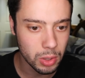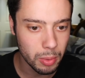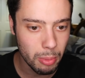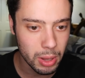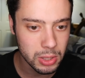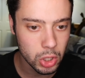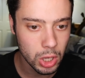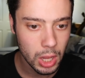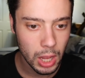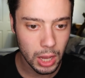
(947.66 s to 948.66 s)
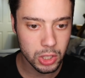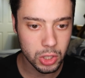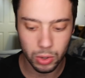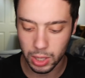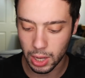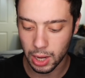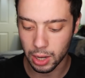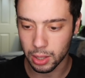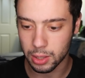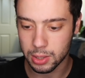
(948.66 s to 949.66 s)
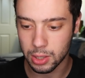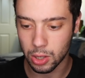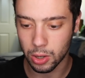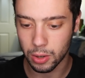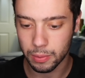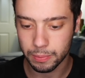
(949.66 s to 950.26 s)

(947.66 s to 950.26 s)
So let me message Estoniana. Let's see her.